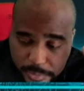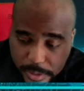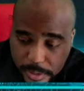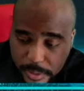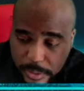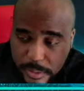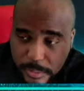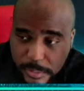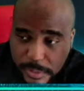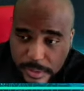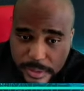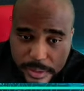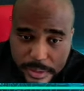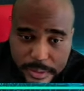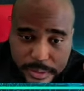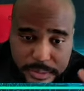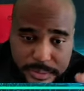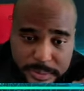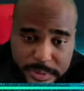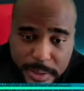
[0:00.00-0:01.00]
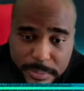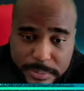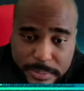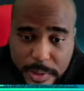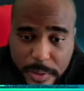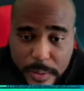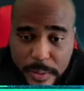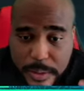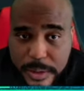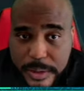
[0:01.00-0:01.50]
let me stop
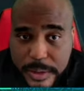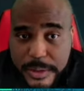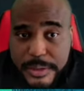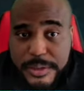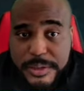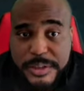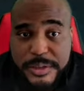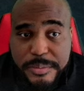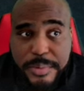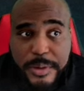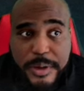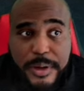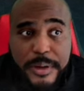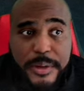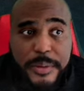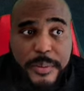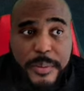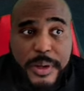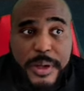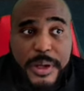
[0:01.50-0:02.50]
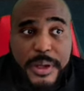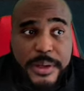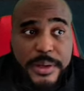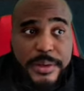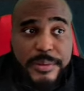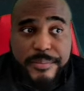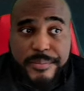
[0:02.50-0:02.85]
talking, because this is probably why